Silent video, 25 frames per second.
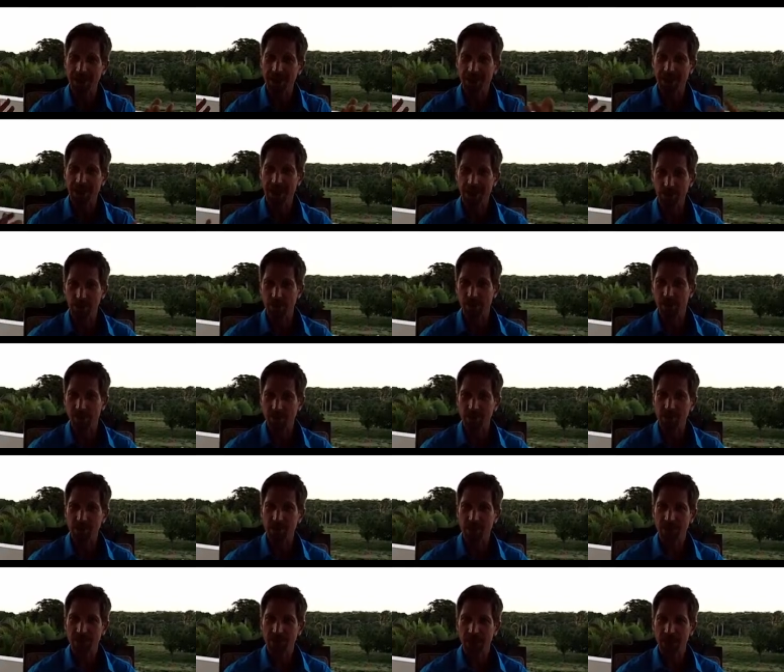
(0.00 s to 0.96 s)
it
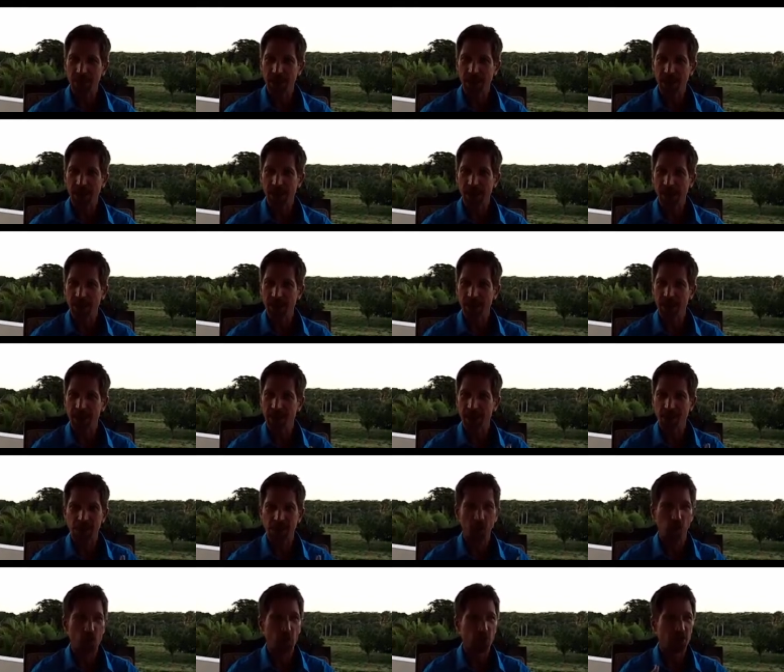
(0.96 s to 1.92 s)
happens. And
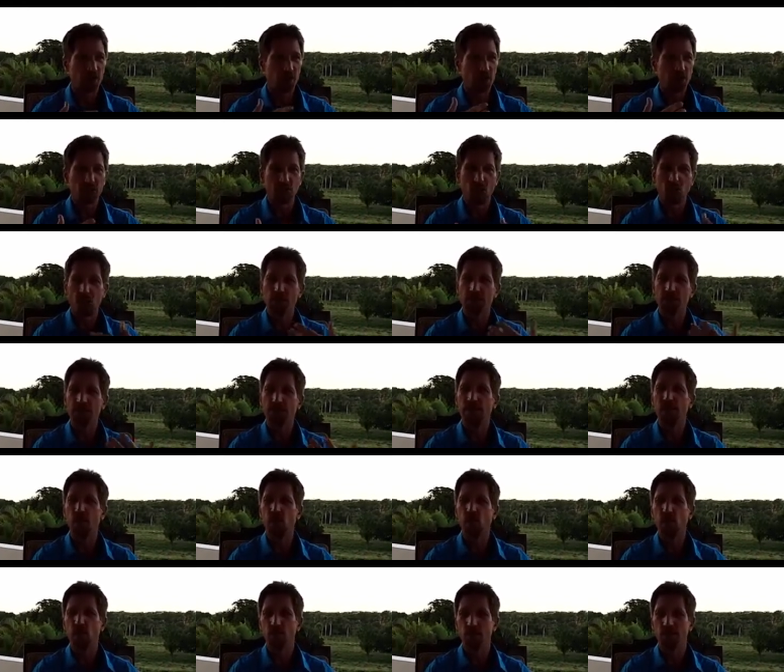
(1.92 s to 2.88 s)
it all just
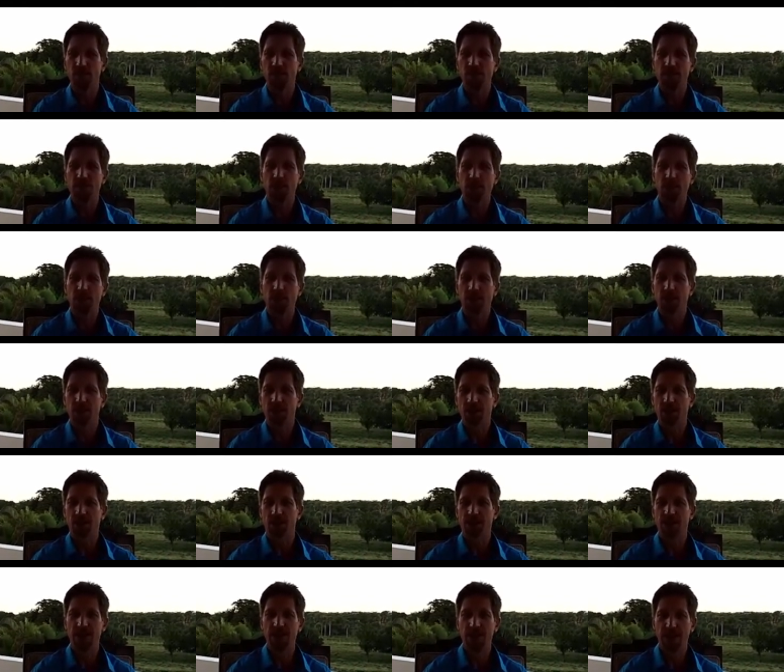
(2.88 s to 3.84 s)
unfolds. It's like being on a
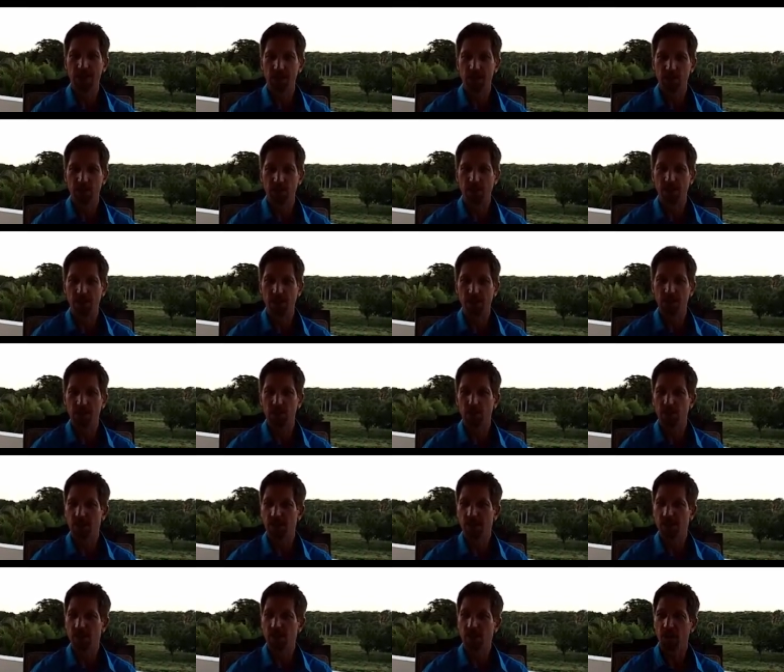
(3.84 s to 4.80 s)
conveyor belt
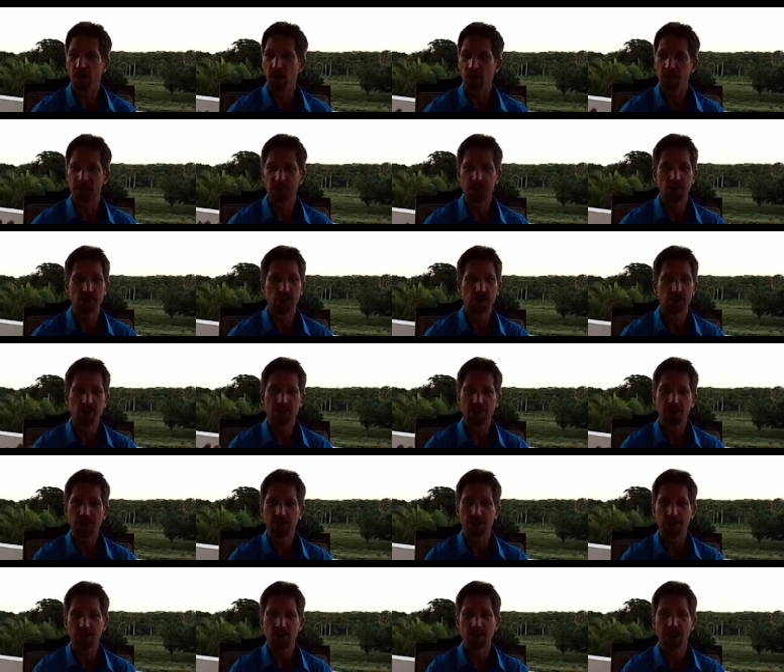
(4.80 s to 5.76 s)
where all these good
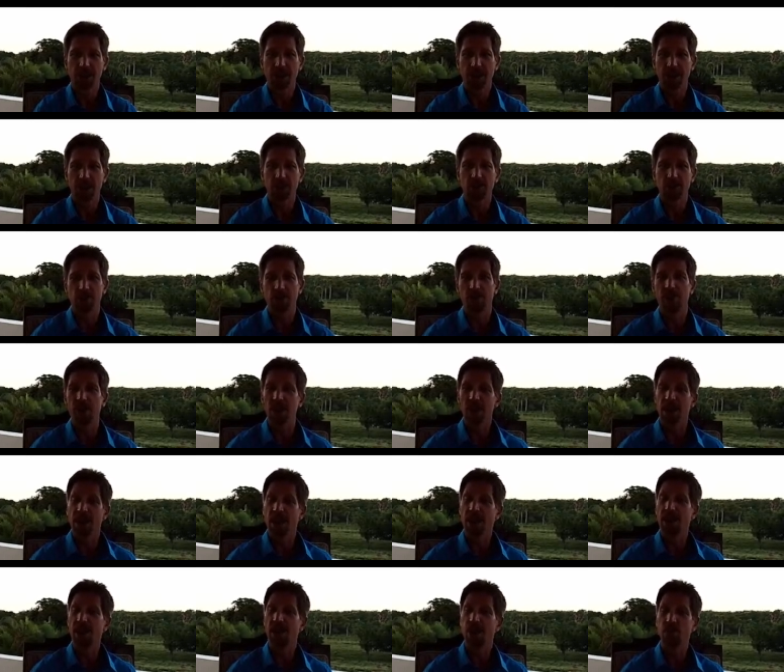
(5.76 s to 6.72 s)
things are just handed to you.
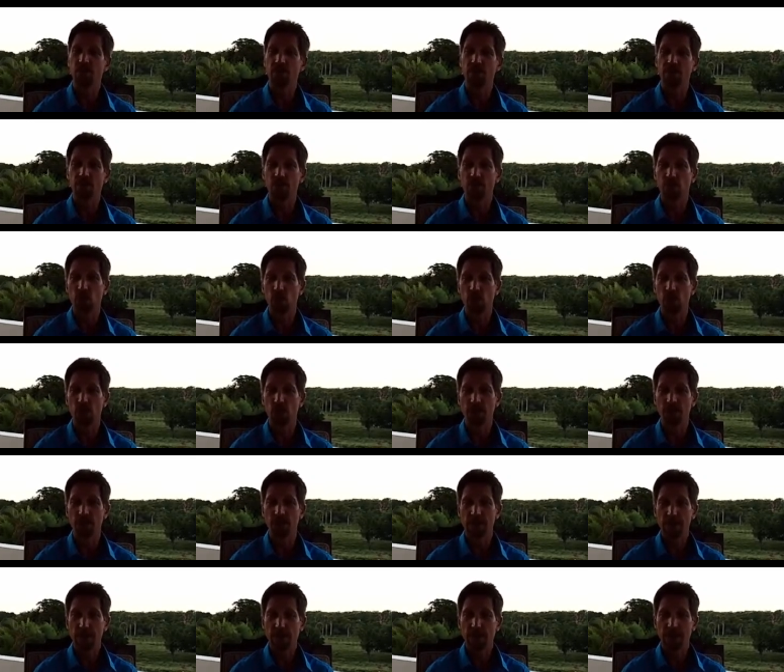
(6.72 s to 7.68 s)
And number
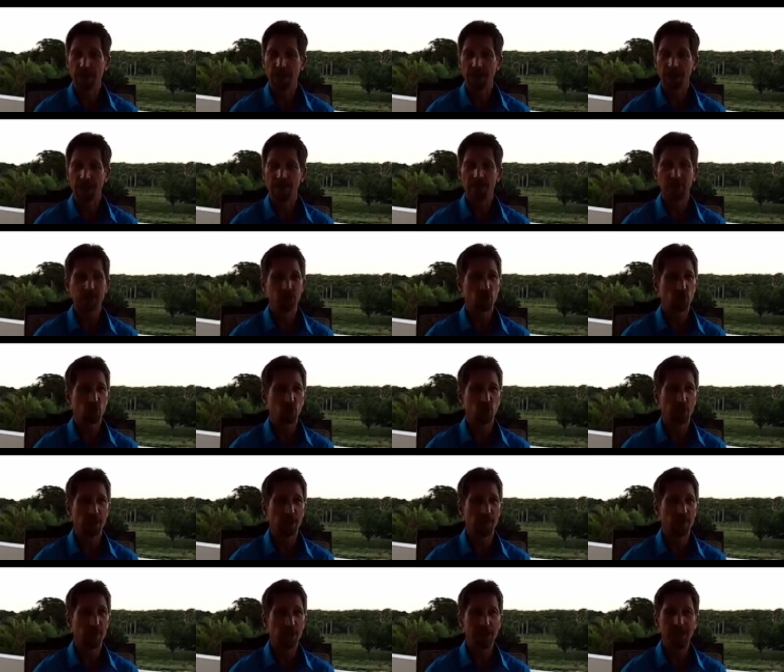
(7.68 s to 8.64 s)
four is to
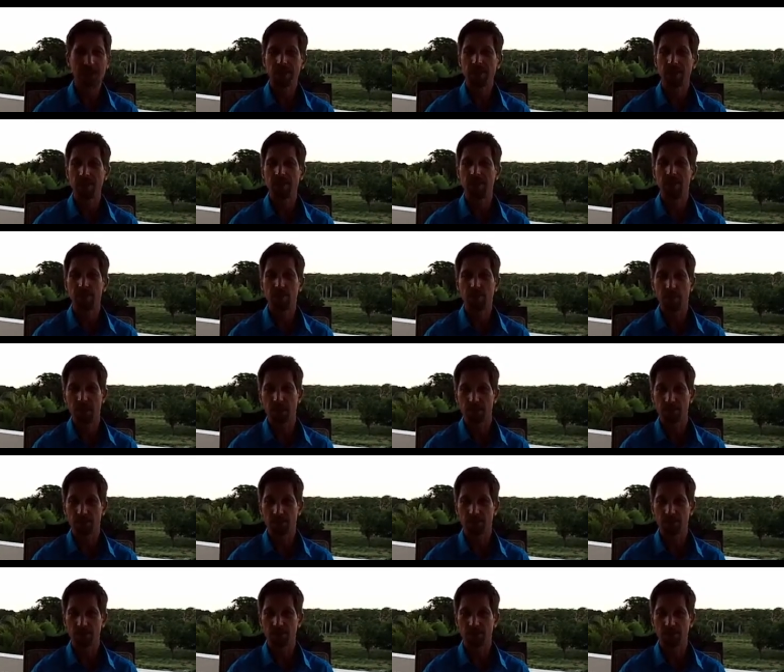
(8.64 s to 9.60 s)
try to make things
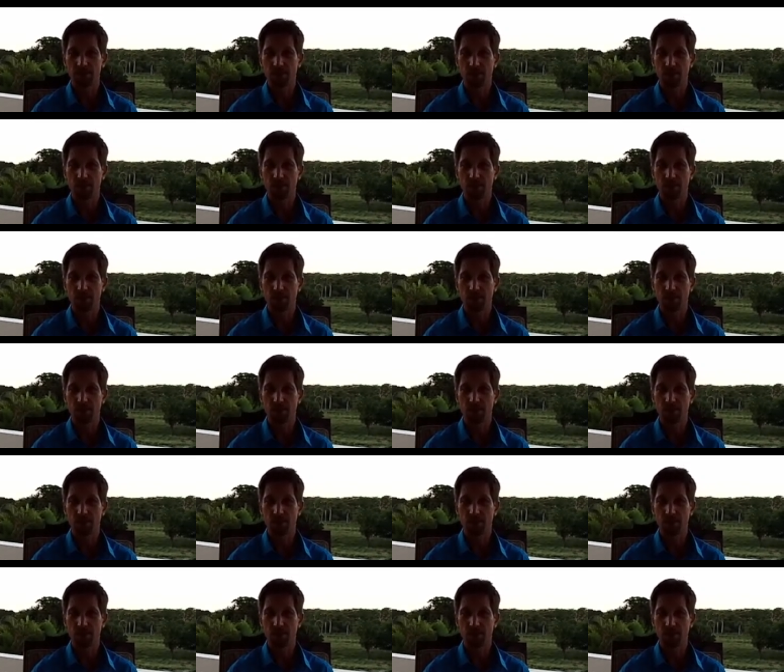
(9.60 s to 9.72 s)
better.